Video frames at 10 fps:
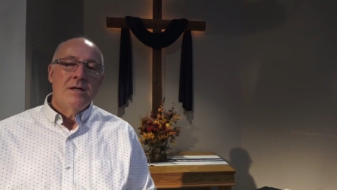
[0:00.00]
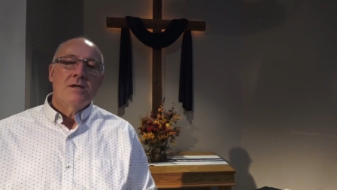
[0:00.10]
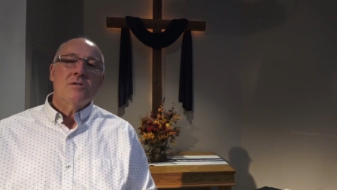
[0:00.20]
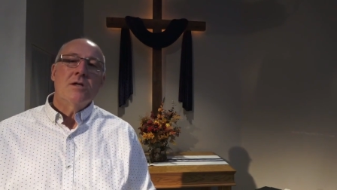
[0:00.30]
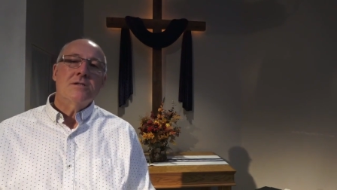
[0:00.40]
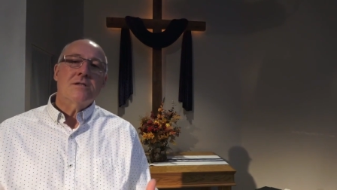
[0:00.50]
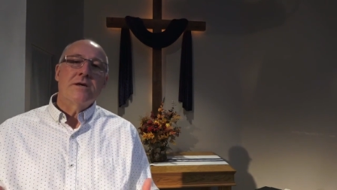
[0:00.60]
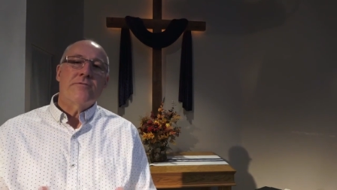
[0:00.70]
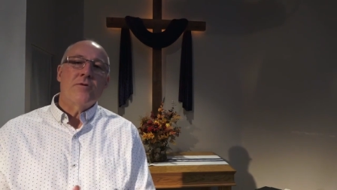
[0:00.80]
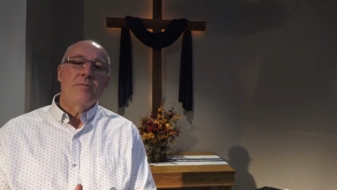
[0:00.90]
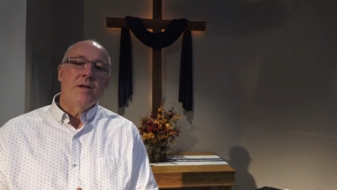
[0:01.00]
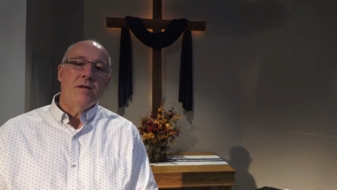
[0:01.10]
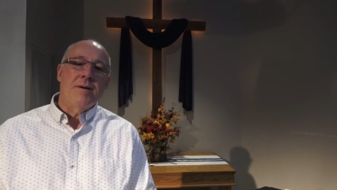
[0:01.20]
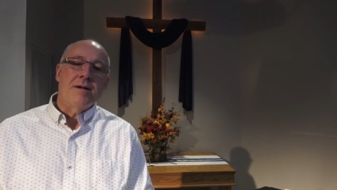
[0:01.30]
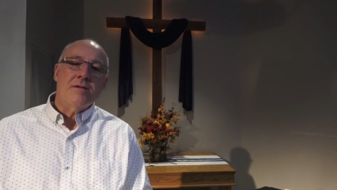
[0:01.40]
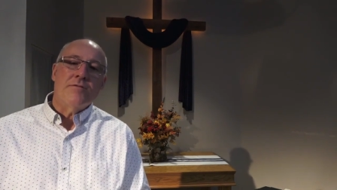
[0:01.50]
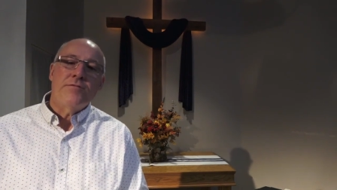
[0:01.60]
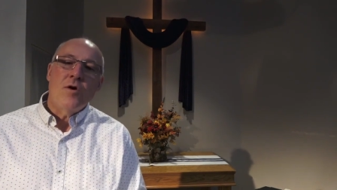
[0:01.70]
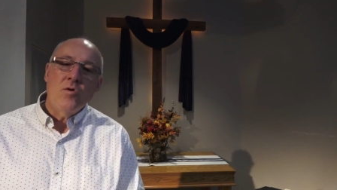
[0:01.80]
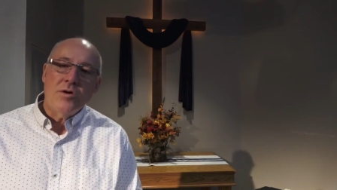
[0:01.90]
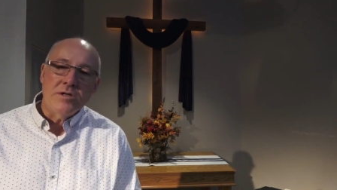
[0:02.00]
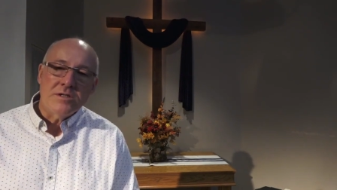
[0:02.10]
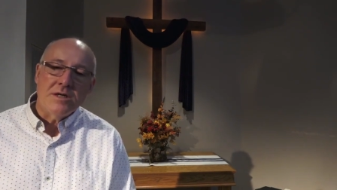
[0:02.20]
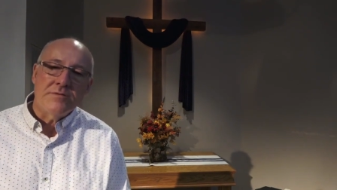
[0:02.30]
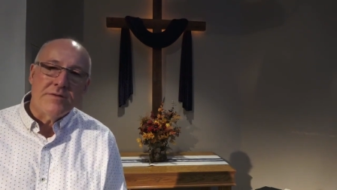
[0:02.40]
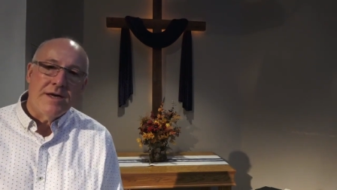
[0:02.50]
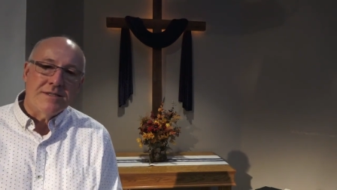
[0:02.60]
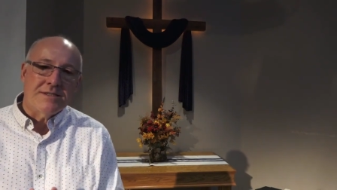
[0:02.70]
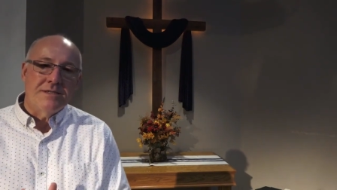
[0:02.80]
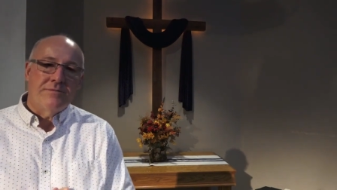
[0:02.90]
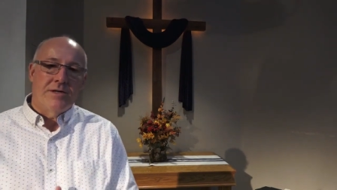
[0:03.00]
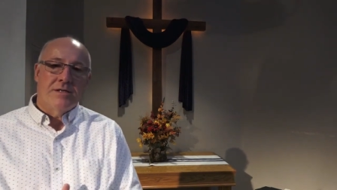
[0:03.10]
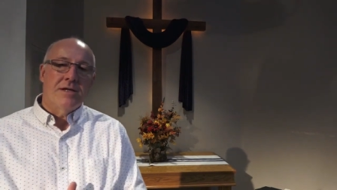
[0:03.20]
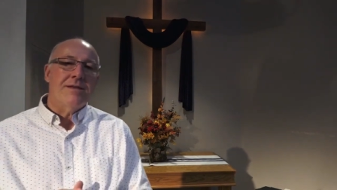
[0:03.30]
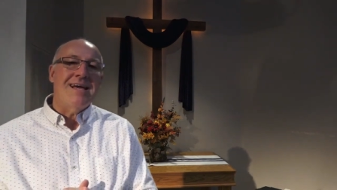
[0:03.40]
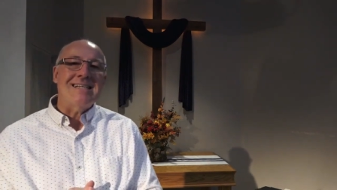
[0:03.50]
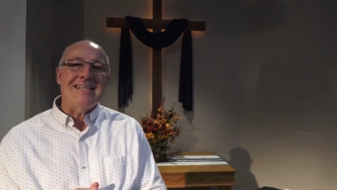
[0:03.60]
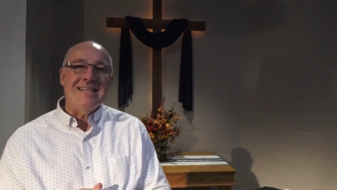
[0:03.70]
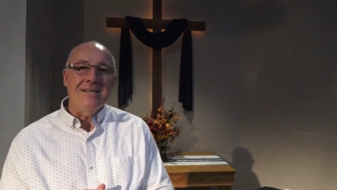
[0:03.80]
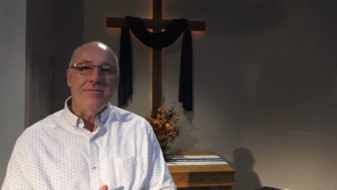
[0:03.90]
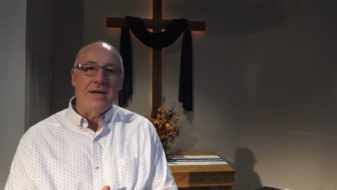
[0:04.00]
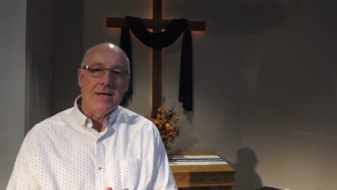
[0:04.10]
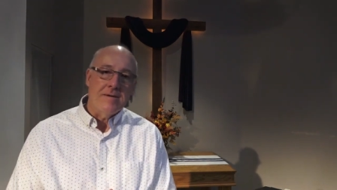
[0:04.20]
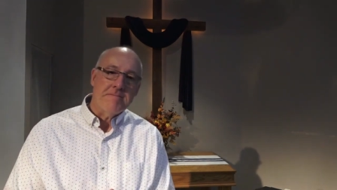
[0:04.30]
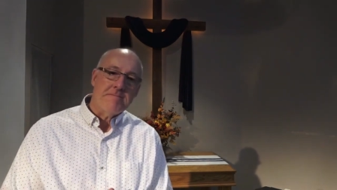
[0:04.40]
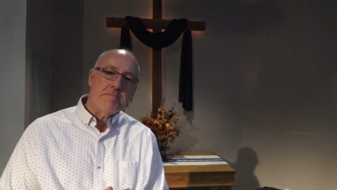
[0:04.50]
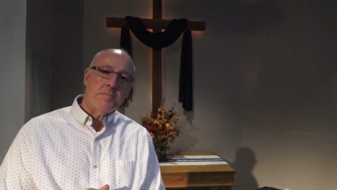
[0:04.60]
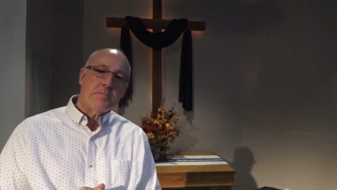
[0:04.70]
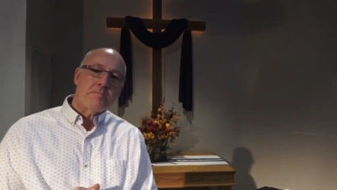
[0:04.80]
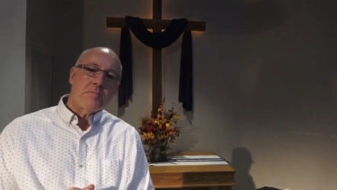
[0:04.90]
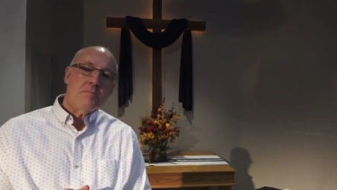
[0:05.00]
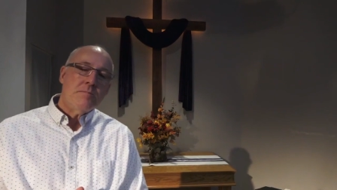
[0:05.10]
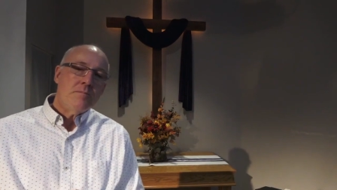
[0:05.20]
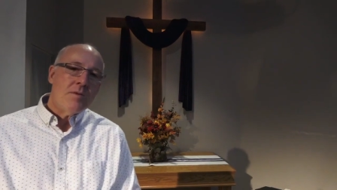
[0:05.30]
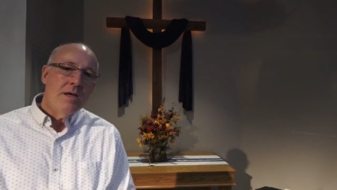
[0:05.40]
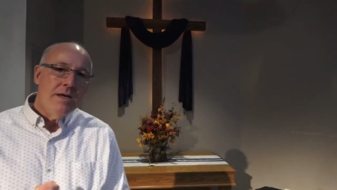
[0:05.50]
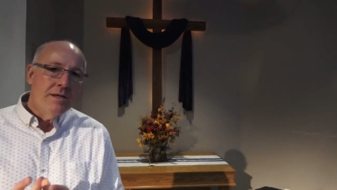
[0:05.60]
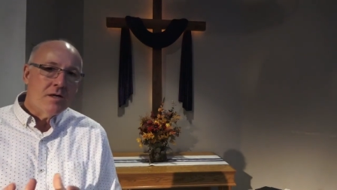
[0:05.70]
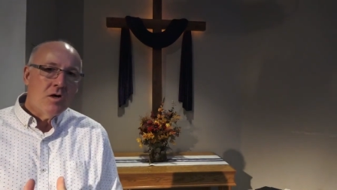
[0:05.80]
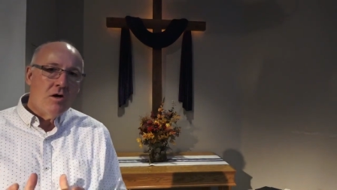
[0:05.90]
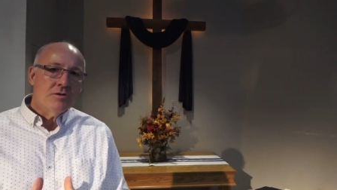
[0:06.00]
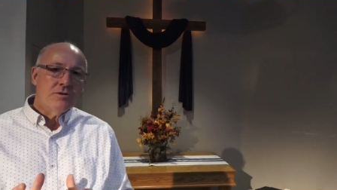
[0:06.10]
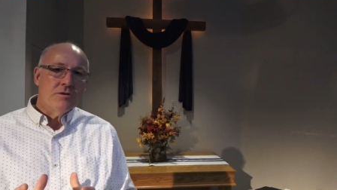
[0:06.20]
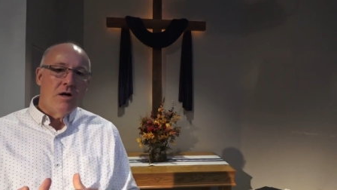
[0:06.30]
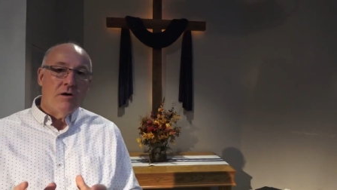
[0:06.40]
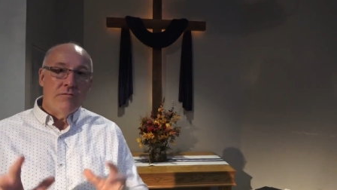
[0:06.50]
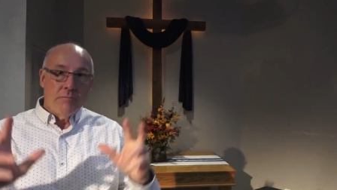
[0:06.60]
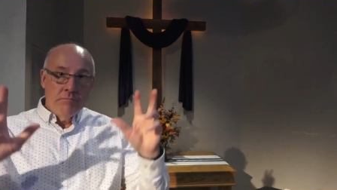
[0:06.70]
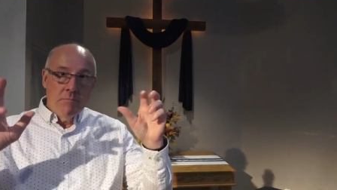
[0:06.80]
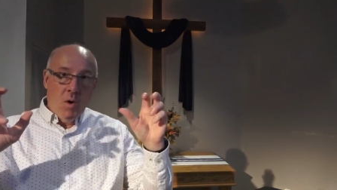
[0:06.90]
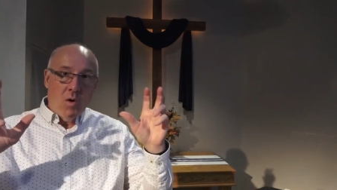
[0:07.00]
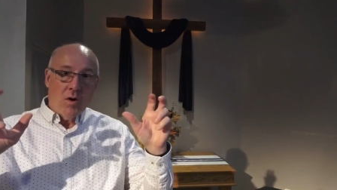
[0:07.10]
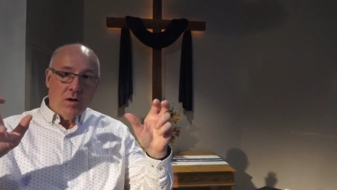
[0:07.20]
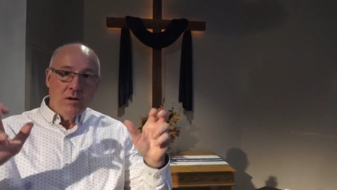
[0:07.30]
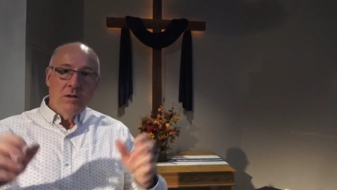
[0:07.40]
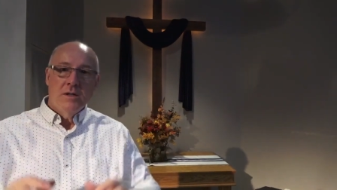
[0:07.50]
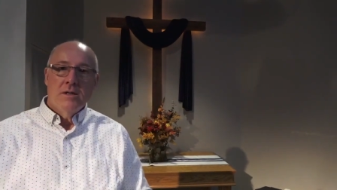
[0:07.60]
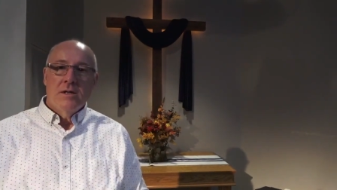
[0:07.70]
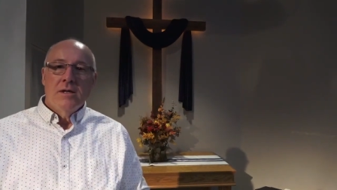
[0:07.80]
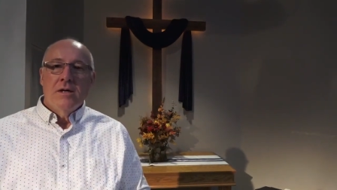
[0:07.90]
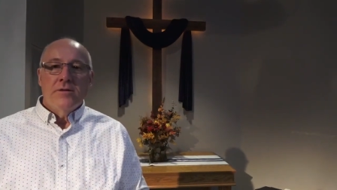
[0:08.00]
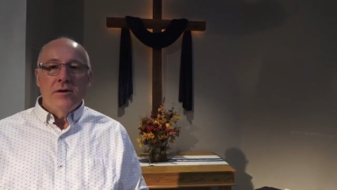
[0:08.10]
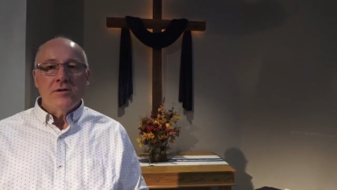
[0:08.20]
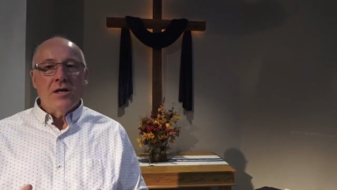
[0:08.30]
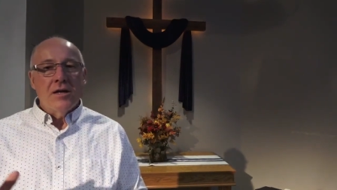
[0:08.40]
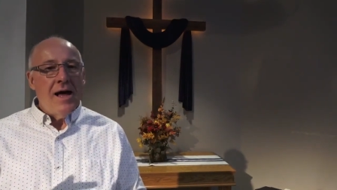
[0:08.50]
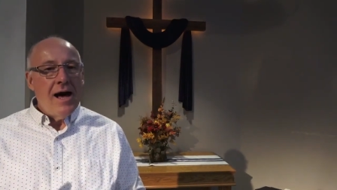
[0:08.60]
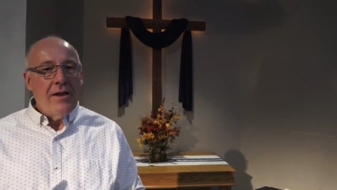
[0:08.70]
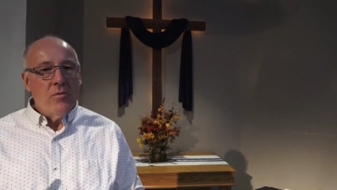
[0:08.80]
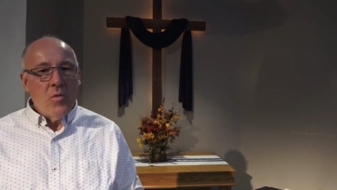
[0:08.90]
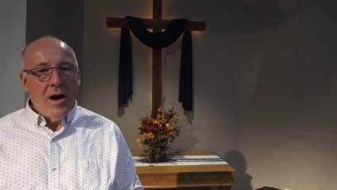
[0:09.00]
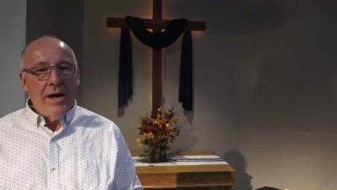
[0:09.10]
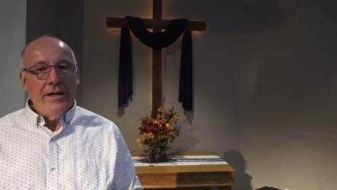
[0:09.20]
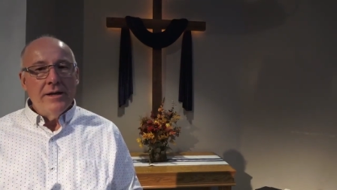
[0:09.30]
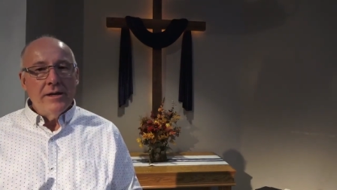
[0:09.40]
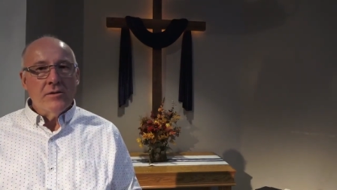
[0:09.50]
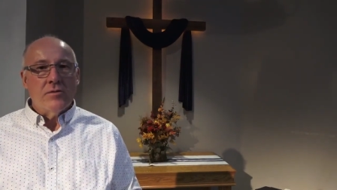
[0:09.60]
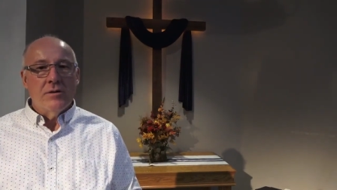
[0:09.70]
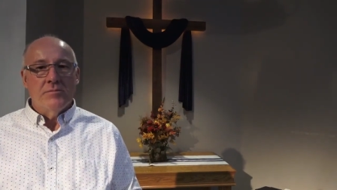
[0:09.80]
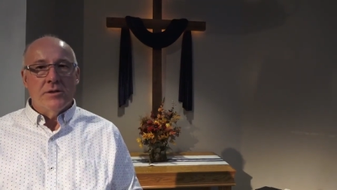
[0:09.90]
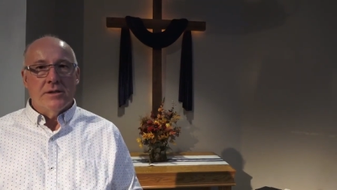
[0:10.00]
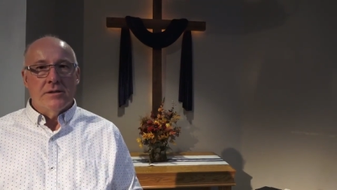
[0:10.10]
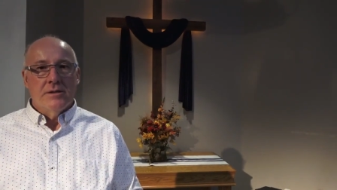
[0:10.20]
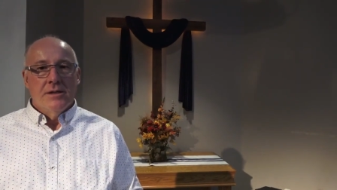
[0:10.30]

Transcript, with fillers: So let's think for a minute about the focus of Thanksgiving, thanks living. In a culture of more, there's a lot of whining and grumbling.